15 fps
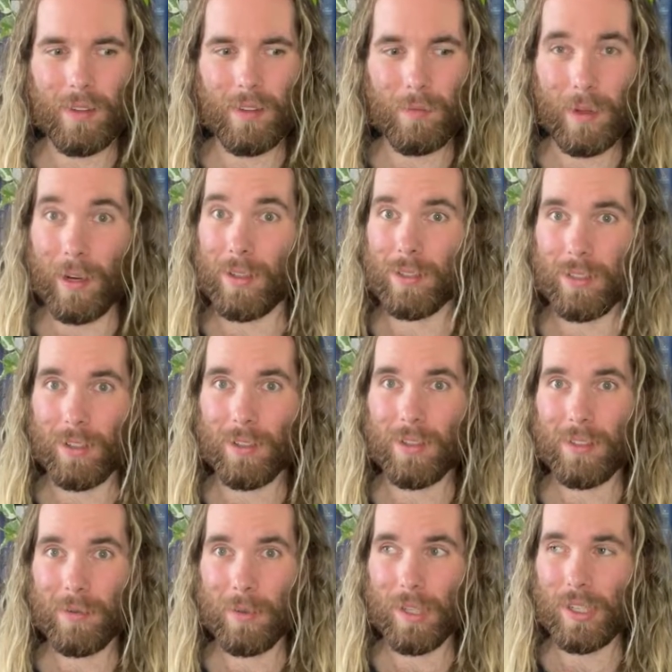marathon,
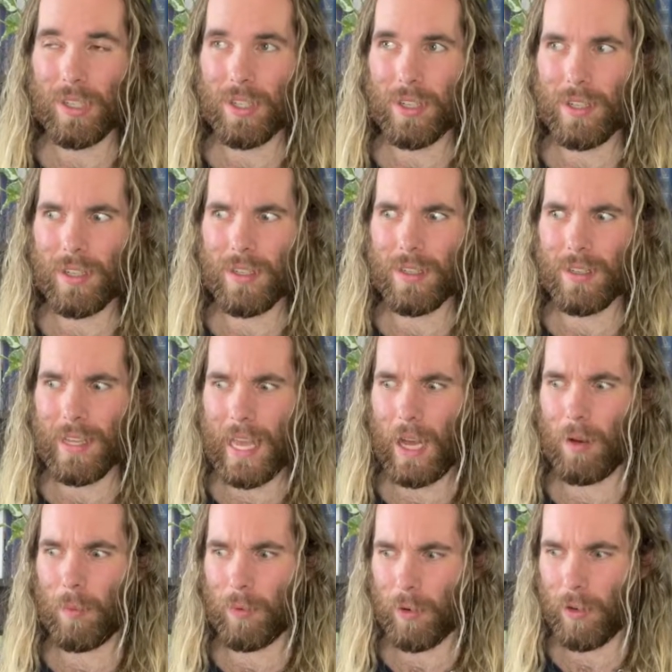which is
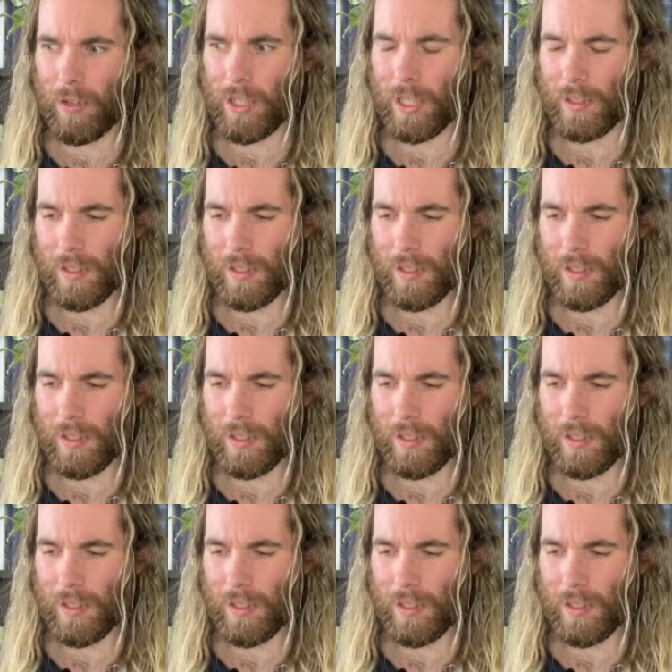now approaching.